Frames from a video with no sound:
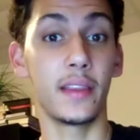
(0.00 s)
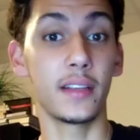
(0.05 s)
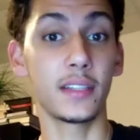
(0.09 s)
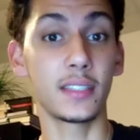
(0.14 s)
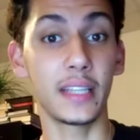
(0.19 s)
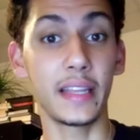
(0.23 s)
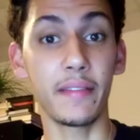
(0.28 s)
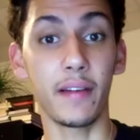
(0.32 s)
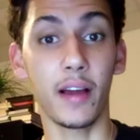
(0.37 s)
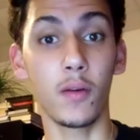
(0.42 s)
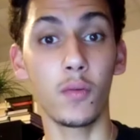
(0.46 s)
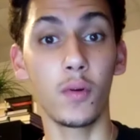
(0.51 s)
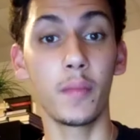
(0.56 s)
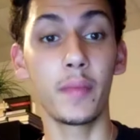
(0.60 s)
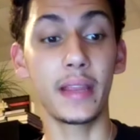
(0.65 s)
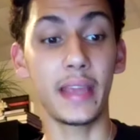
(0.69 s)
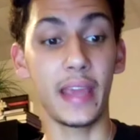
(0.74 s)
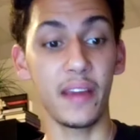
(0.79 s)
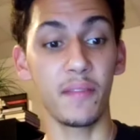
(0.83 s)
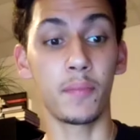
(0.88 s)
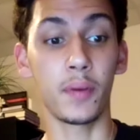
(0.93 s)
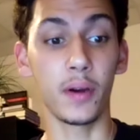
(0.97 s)
this Levi woman
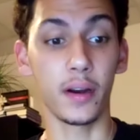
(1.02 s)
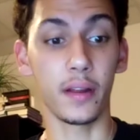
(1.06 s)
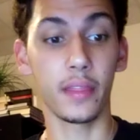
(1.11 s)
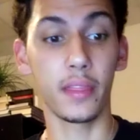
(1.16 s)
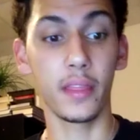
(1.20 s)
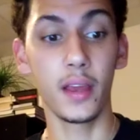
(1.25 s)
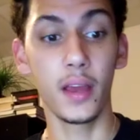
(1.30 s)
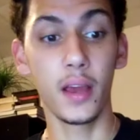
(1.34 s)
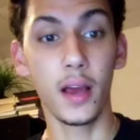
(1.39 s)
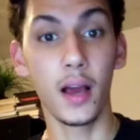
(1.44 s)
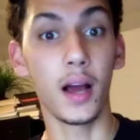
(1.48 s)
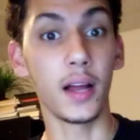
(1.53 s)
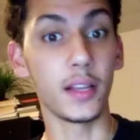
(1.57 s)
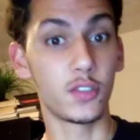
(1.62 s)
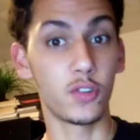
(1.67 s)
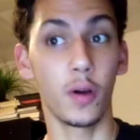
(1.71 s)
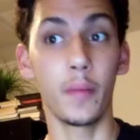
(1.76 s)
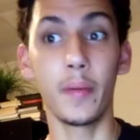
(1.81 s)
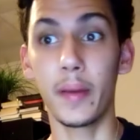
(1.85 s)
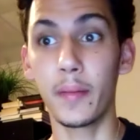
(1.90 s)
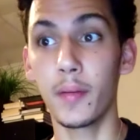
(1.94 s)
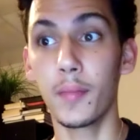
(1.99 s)
gave birth uh,
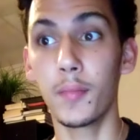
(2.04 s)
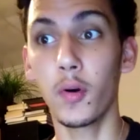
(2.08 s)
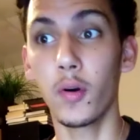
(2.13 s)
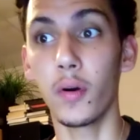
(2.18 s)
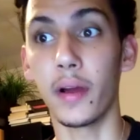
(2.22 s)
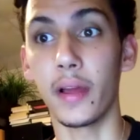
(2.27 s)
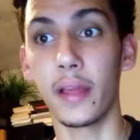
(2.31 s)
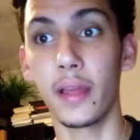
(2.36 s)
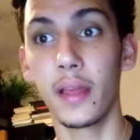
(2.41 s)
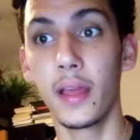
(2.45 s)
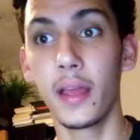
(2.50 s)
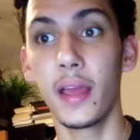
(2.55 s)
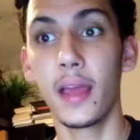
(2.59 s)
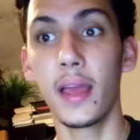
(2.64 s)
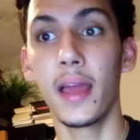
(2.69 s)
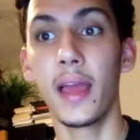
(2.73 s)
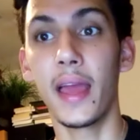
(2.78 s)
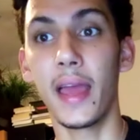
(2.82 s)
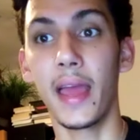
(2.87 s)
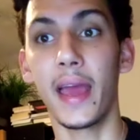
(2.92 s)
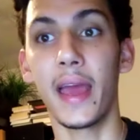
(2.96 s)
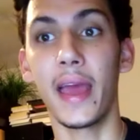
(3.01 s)
to a baby boy.
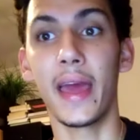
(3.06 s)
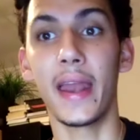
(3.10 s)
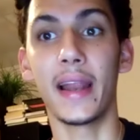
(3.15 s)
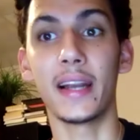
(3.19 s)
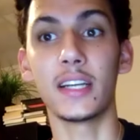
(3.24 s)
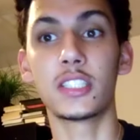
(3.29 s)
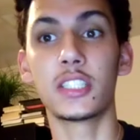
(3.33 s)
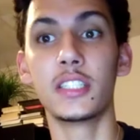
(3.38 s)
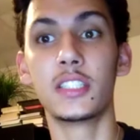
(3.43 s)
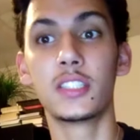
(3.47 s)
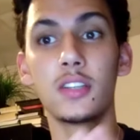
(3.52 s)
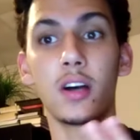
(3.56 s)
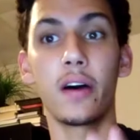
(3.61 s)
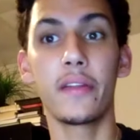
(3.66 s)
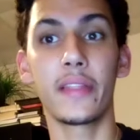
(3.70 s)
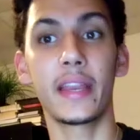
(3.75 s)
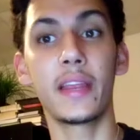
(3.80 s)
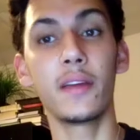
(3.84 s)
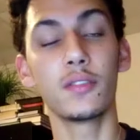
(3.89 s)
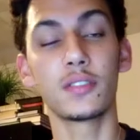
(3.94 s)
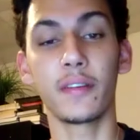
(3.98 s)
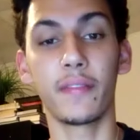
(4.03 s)
And as she saw
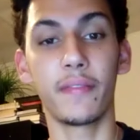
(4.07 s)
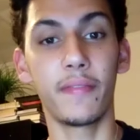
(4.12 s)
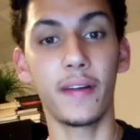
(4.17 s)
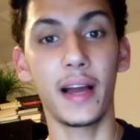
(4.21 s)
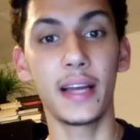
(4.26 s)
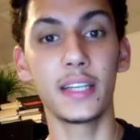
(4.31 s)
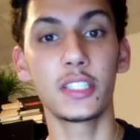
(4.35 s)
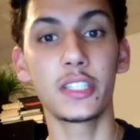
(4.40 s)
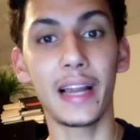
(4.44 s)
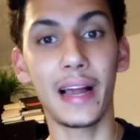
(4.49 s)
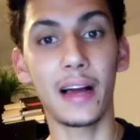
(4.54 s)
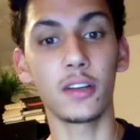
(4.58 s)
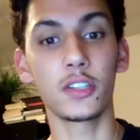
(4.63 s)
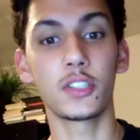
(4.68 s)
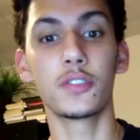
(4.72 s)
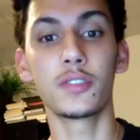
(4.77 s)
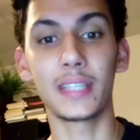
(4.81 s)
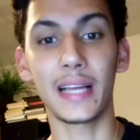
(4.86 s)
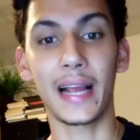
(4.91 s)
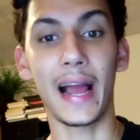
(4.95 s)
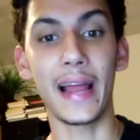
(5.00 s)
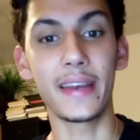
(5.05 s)
that he was a fine child, she
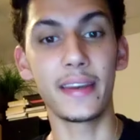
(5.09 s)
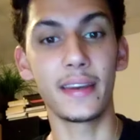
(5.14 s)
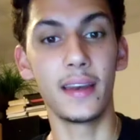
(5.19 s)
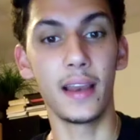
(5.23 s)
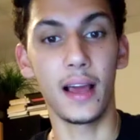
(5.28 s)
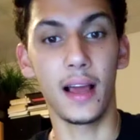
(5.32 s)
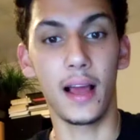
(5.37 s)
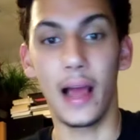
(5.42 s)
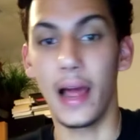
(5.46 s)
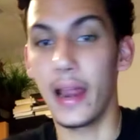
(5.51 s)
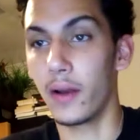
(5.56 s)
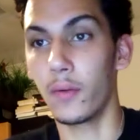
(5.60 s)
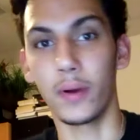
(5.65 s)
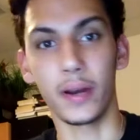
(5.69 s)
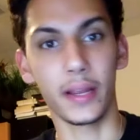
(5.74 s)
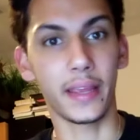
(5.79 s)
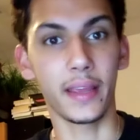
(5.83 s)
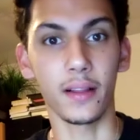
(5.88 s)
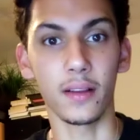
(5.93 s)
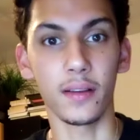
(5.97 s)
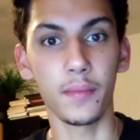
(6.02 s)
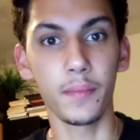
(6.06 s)
was like, I, I don't want
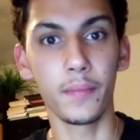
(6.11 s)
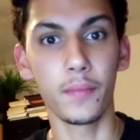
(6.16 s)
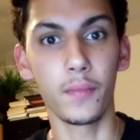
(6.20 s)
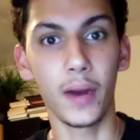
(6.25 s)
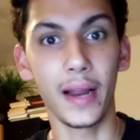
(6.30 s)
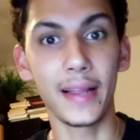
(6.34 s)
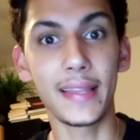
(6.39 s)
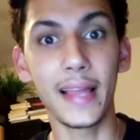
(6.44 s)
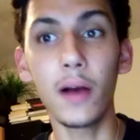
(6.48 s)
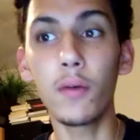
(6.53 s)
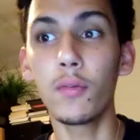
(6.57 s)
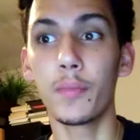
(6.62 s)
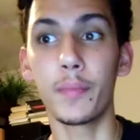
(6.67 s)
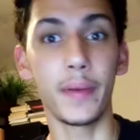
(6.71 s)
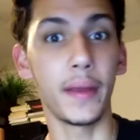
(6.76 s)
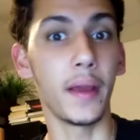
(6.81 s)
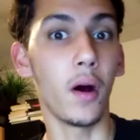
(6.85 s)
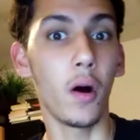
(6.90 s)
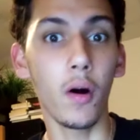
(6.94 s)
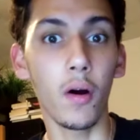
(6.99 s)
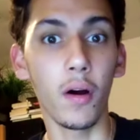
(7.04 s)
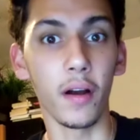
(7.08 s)
to kill him, right? That would
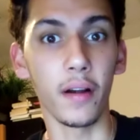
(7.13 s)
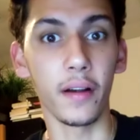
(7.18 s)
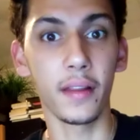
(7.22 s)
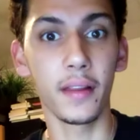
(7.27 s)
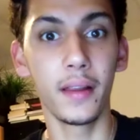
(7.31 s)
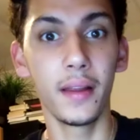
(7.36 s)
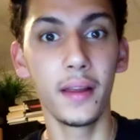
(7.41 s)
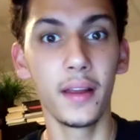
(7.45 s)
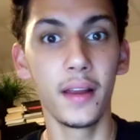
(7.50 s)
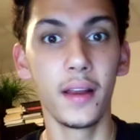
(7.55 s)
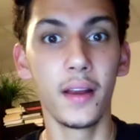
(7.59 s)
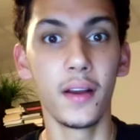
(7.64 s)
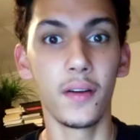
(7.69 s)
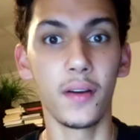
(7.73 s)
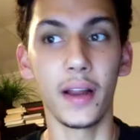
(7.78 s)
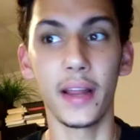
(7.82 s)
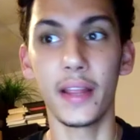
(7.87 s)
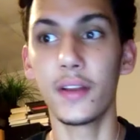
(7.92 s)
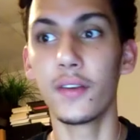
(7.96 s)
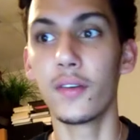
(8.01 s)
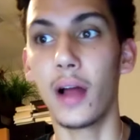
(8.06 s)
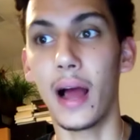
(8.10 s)
be hard.
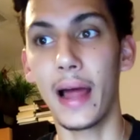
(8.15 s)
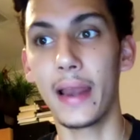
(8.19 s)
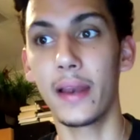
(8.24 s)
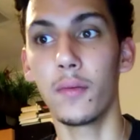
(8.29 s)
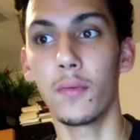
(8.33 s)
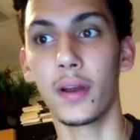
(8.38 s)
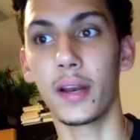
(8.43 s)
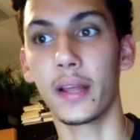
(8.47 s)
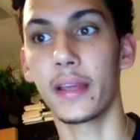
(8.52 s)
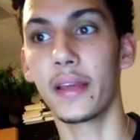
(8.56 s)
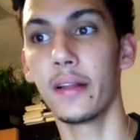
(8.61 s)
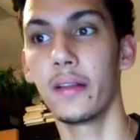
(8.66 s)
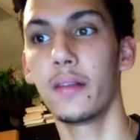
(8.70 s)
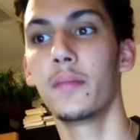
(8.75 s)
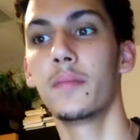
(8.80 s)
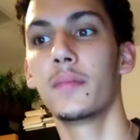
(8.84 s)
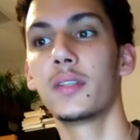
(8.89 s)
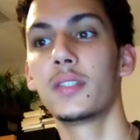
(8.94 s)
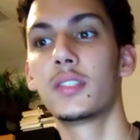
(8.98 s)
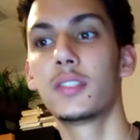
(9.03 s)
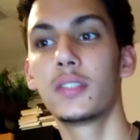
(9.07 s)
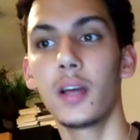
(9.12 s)
Right? You, I don't want to kill him.
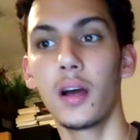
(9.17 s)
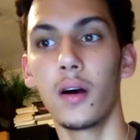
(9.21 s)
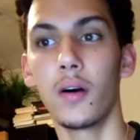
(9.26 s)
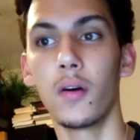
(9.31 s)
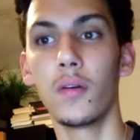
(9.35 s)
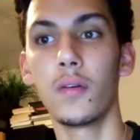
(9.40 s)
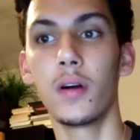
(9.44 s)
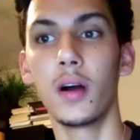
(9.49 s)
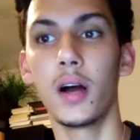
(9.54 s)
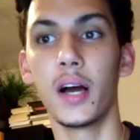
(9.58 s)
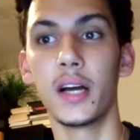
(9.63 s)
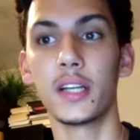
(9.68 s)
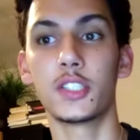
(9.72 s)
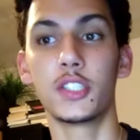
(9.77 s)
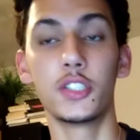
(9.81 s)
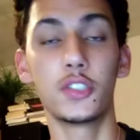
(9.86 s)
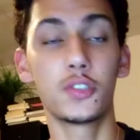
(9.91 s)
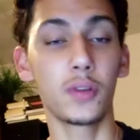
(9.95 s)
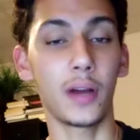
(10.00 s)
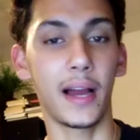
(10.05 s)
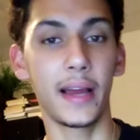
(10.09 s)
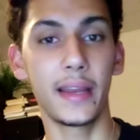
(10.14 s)
So uh, she
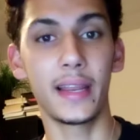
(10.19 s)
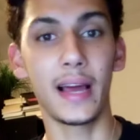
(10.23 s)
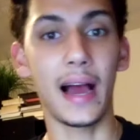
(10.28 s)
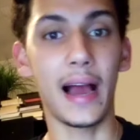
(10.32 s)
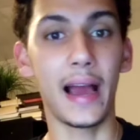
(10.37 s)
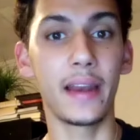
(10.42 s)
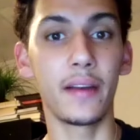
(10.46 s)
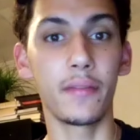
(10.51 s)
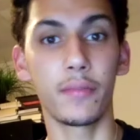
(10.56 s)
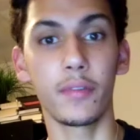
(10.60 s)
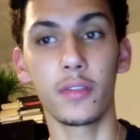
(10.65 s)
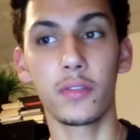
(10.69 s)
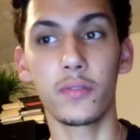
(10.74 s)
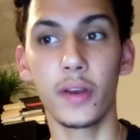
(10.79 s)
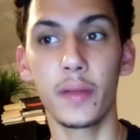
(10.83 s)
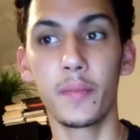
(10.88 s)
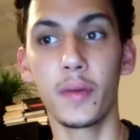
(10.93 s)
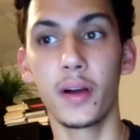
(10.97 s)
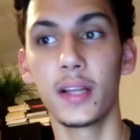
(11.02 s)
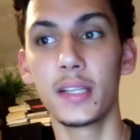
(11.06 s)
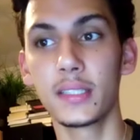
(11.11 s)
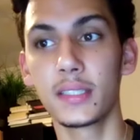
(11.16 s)
tried to hide him for three
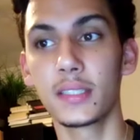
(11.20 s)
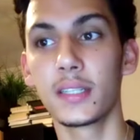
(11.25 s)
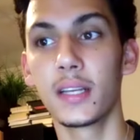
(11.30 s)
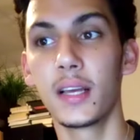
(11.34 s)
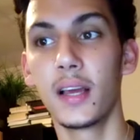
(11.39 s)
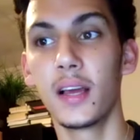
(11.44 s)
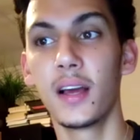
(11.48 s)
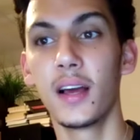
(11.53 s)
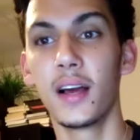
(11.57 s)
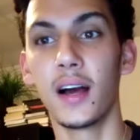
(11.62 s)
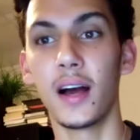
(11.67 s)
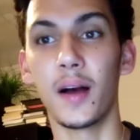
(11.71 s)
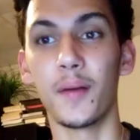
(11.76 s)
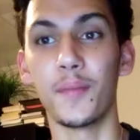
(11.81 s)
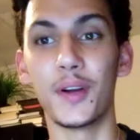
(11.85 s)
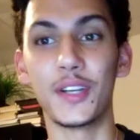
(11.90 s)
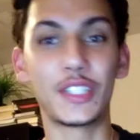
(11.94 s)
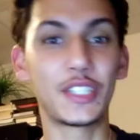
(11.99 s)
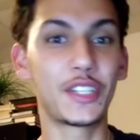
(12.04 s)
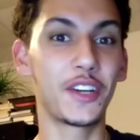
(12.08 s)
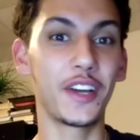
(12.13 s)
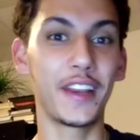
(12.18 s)
months uh,
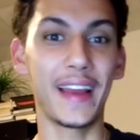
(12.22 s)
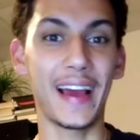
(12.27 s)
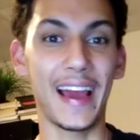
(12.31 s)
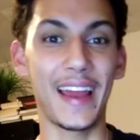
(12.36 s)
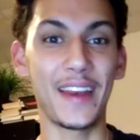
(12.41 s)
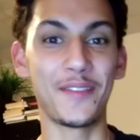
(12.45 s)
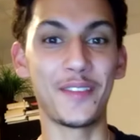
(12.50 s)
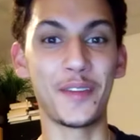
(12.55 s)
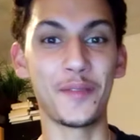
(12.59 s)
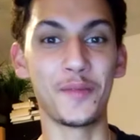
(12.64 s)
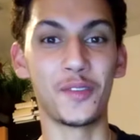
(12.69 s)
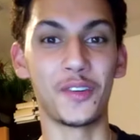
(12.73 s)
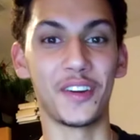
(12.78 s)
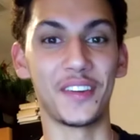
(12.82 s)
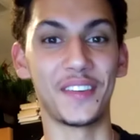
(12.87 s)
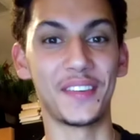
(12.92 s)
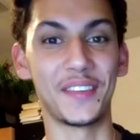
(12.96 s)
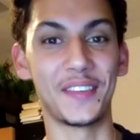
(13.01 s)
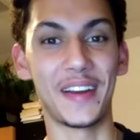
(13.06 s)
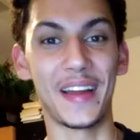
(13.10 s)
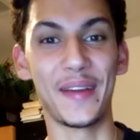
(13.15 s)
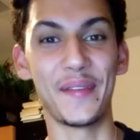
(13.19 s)
but she couldn't hide him anymore,
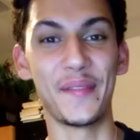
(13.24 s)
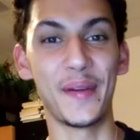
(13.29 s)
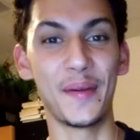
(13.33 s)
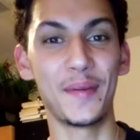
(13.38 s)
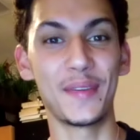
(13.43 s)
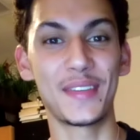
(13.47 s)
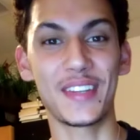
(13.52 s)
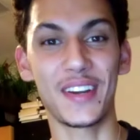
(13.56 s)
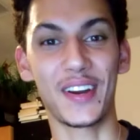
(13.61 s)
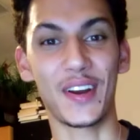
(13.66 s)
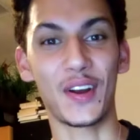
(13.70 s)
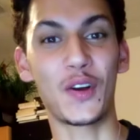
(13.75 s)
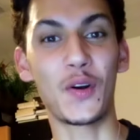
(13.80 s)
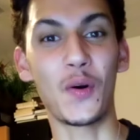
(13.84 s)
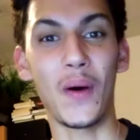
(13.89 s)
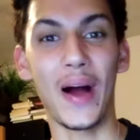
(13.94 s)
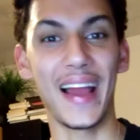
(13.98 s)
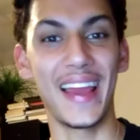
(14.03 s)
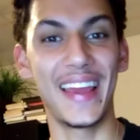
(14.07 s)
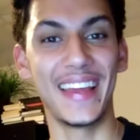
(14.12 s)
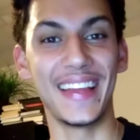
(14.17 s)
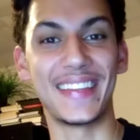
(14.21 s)
right? Babies aren't
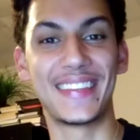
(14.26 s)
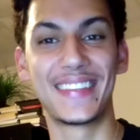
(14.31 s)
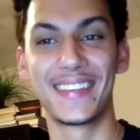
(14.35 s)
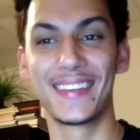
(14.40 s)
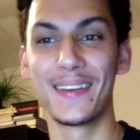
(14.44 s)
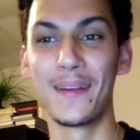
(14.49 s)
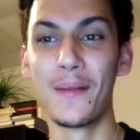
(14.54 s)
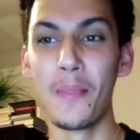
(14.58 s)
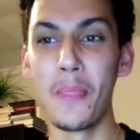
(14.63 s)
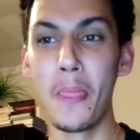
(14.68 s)
quiet.